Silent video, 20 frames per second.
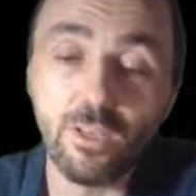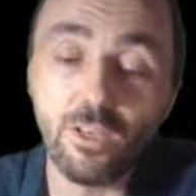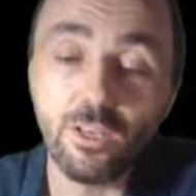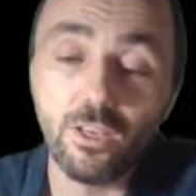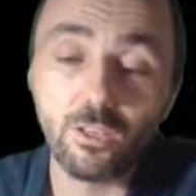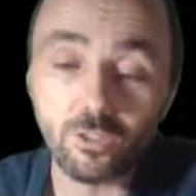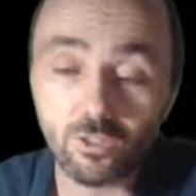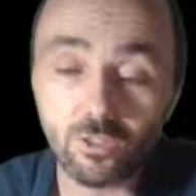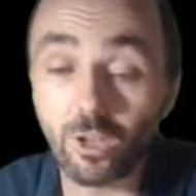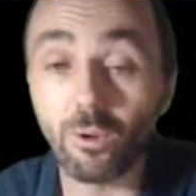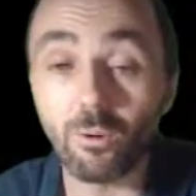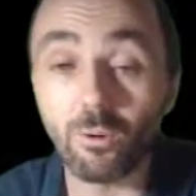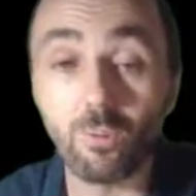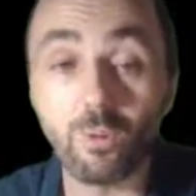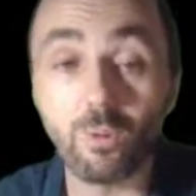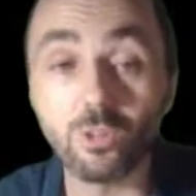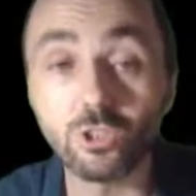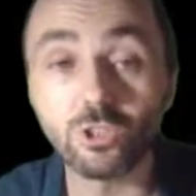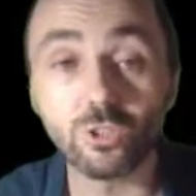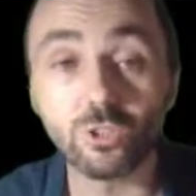So I
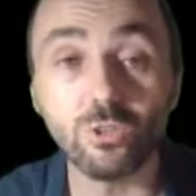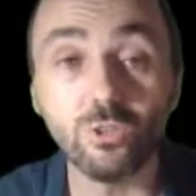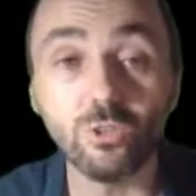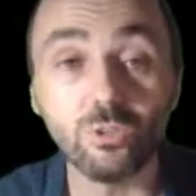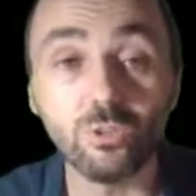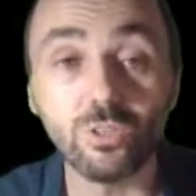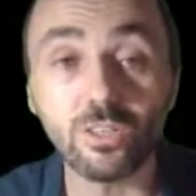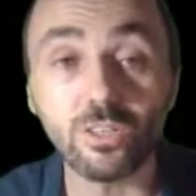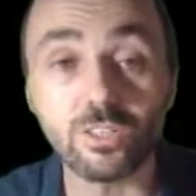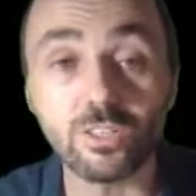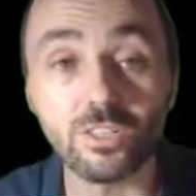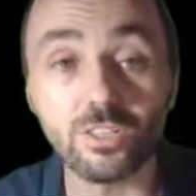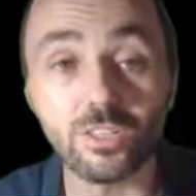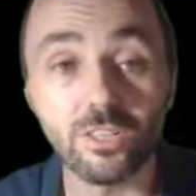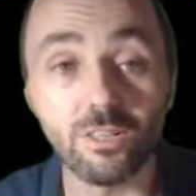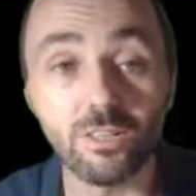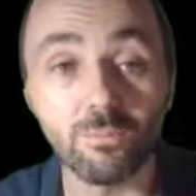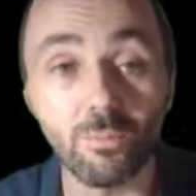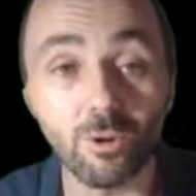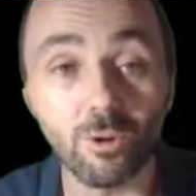will show you this
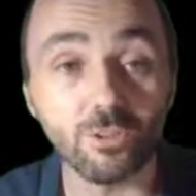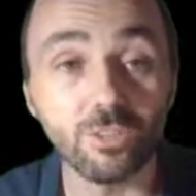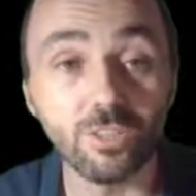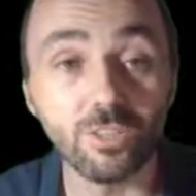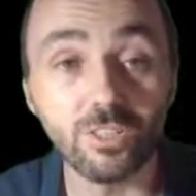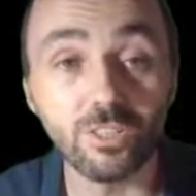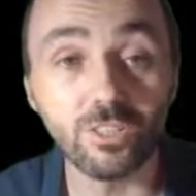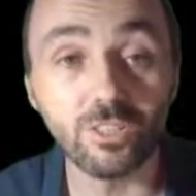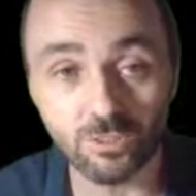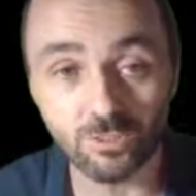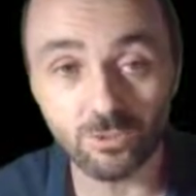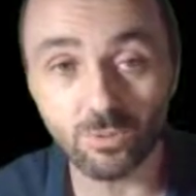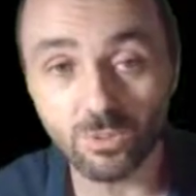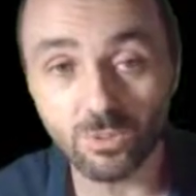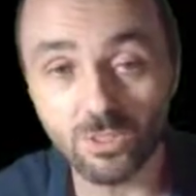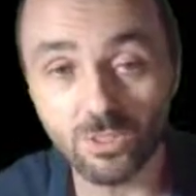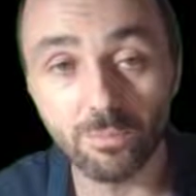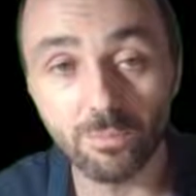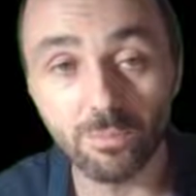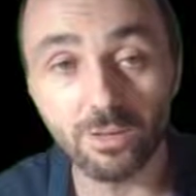in more details with
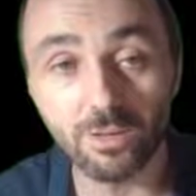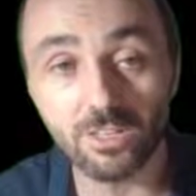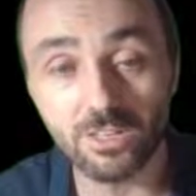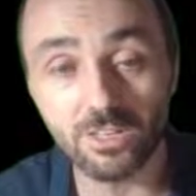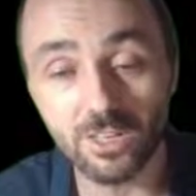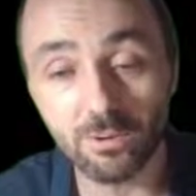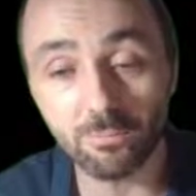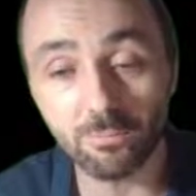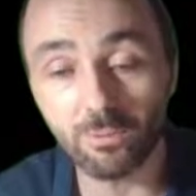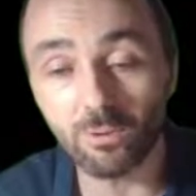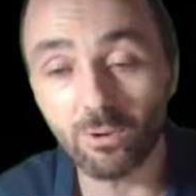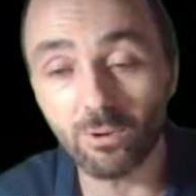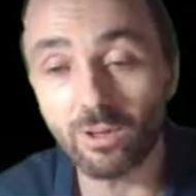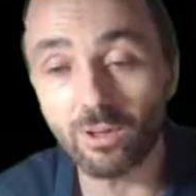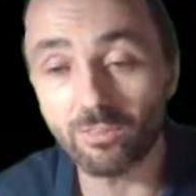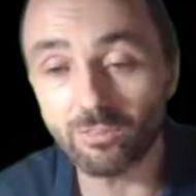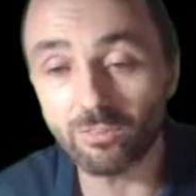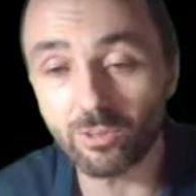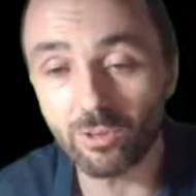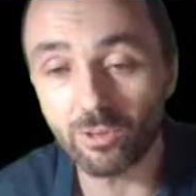some example
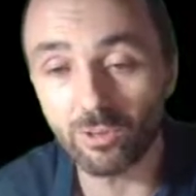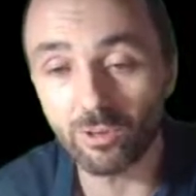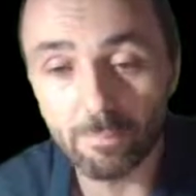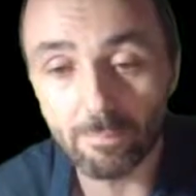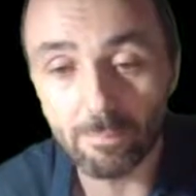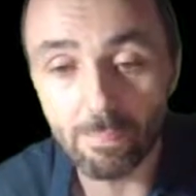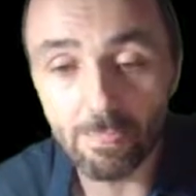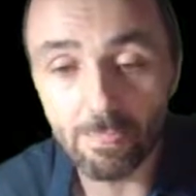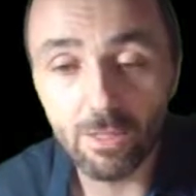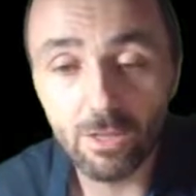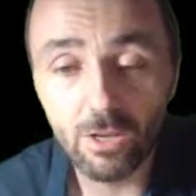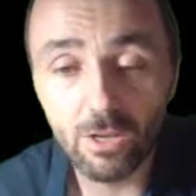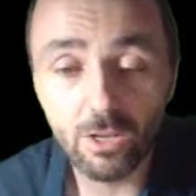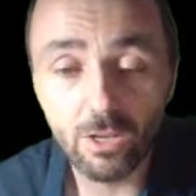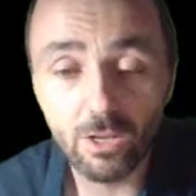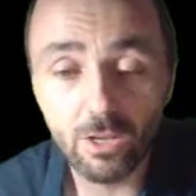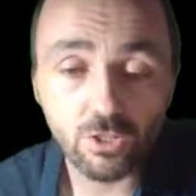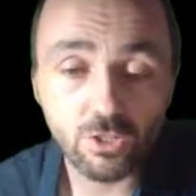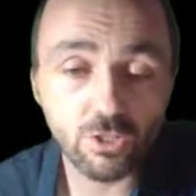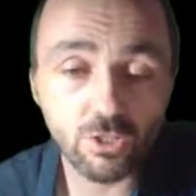after.
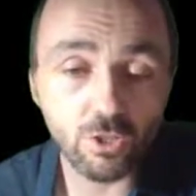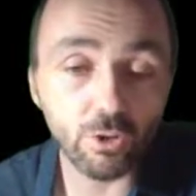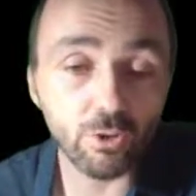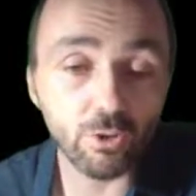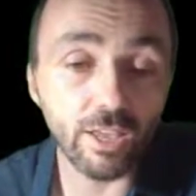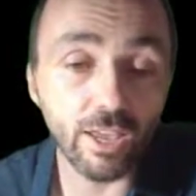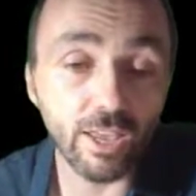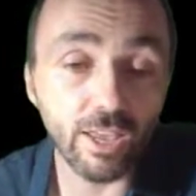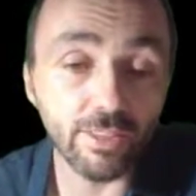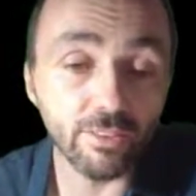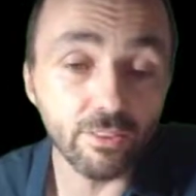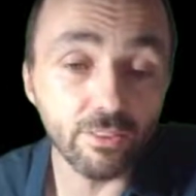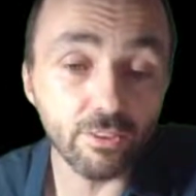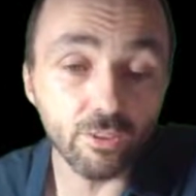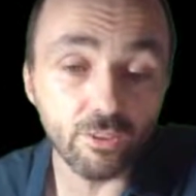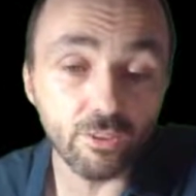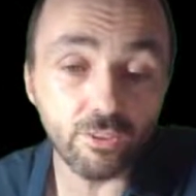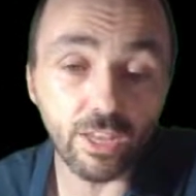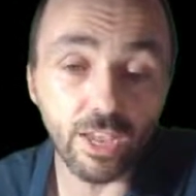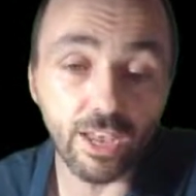So then,
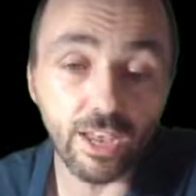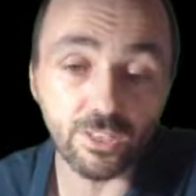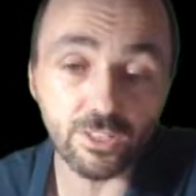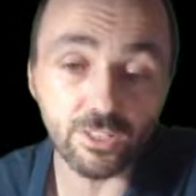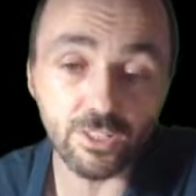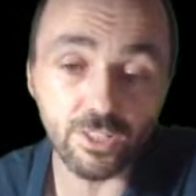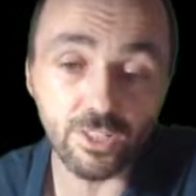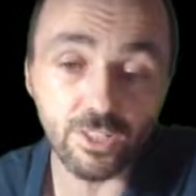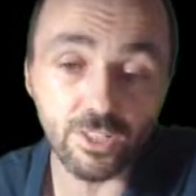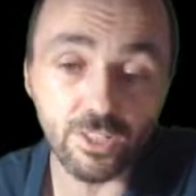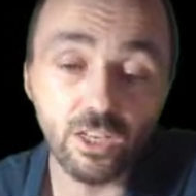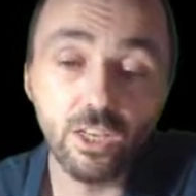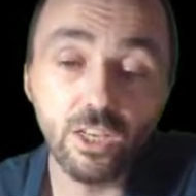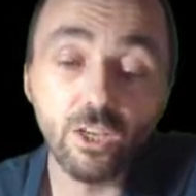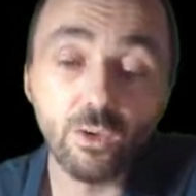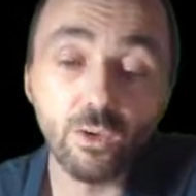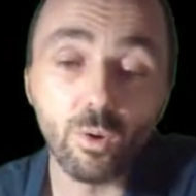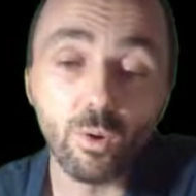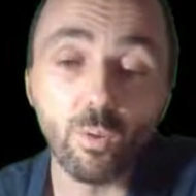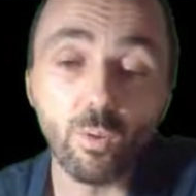the task.
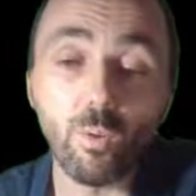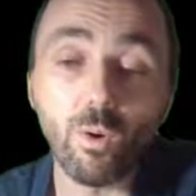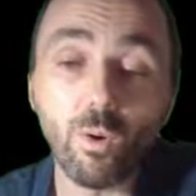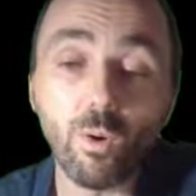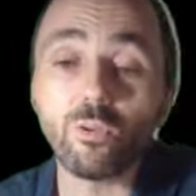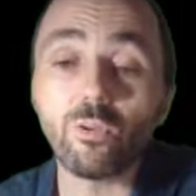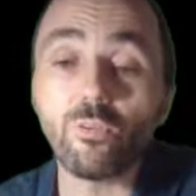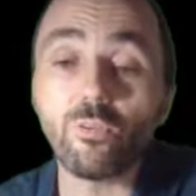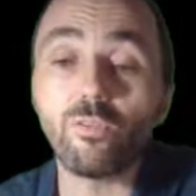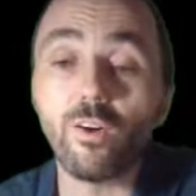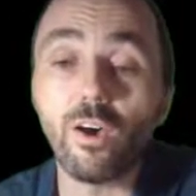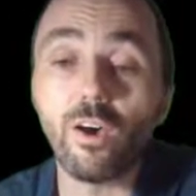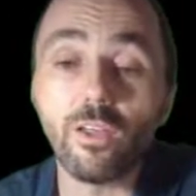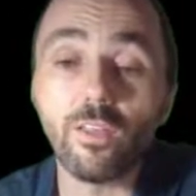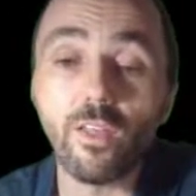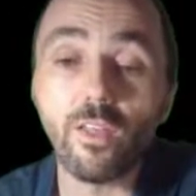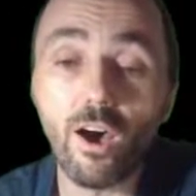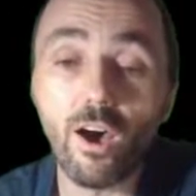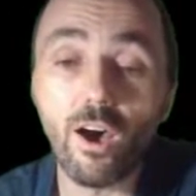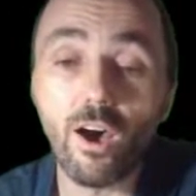We want to
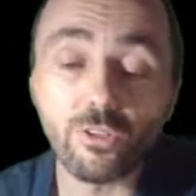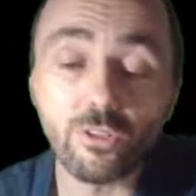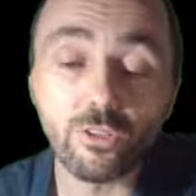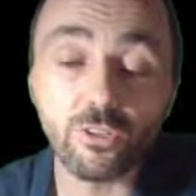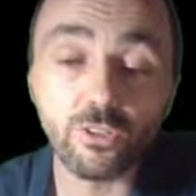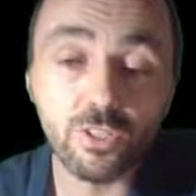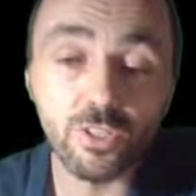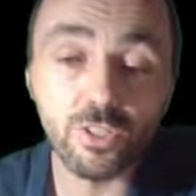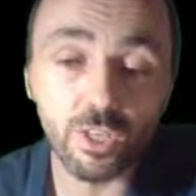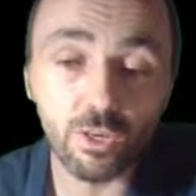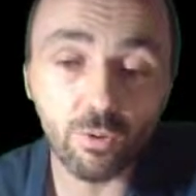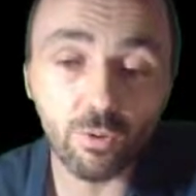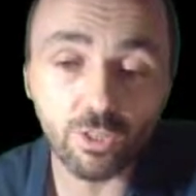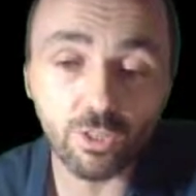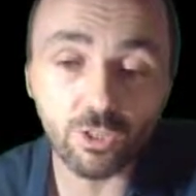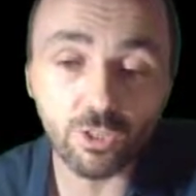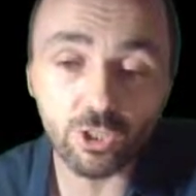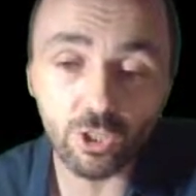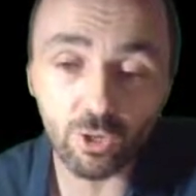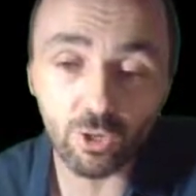find all the
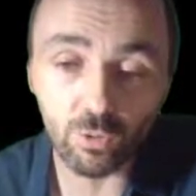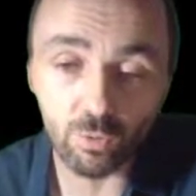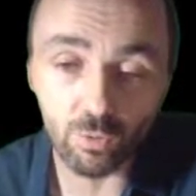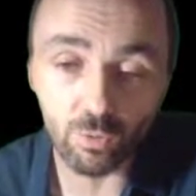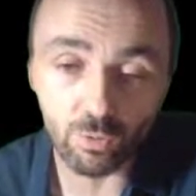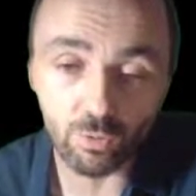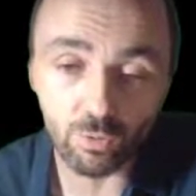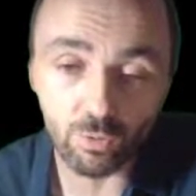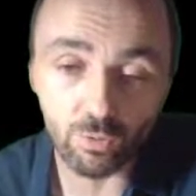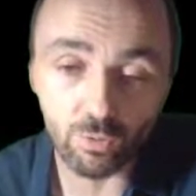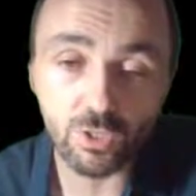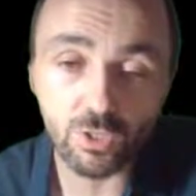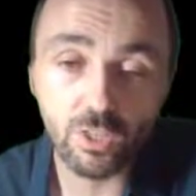sequential rules